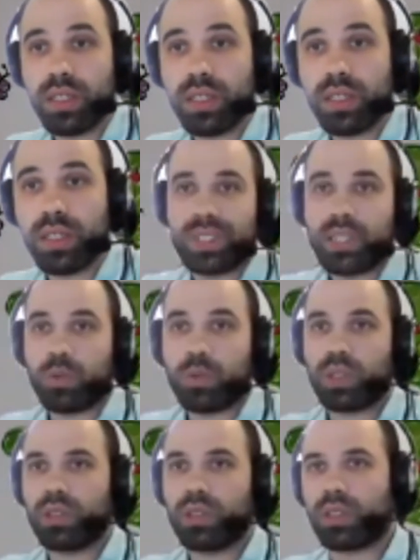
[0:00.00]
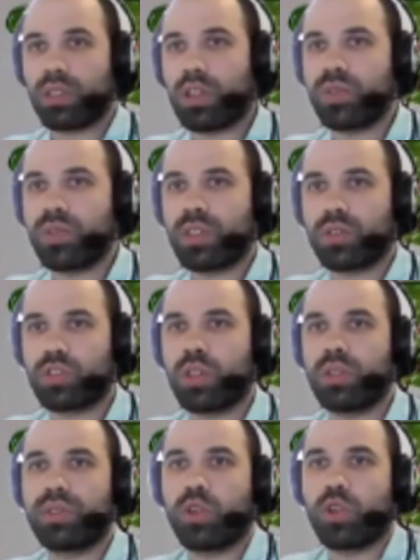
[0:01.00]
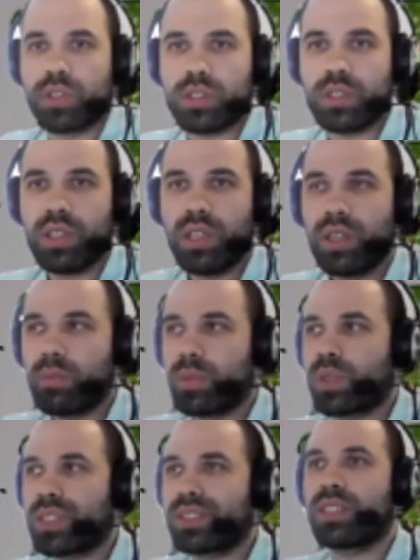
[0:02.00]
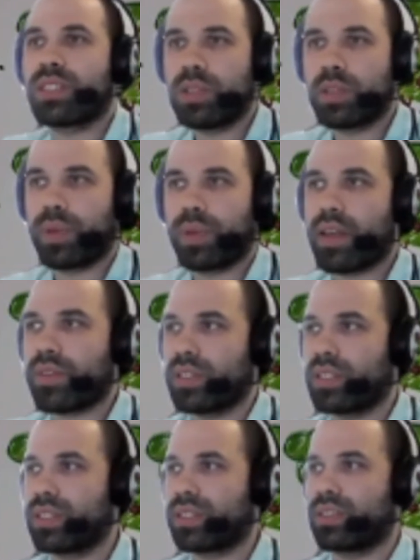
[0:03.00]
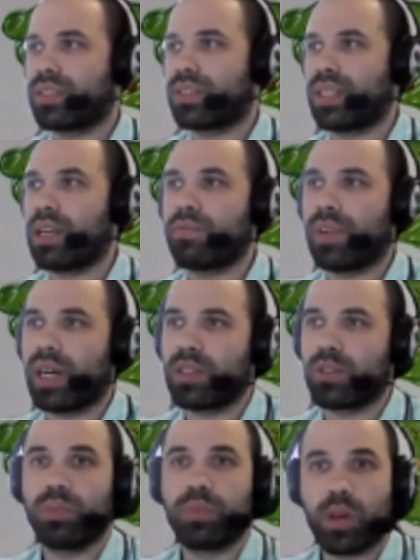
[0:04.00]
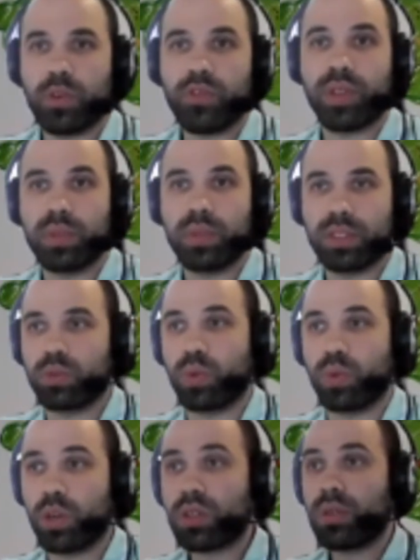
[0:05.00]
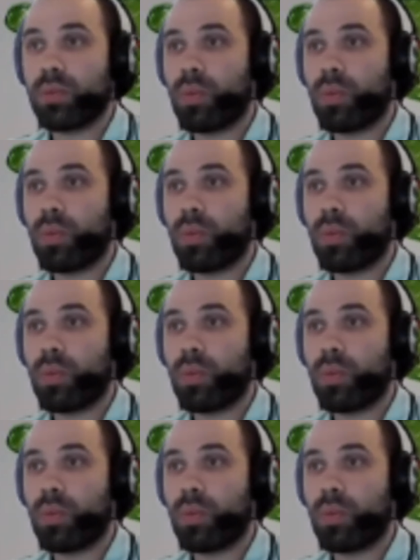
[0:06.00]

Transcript: So we said that we cannot really control the order, but we can simply pass this same value in both of them and it would work.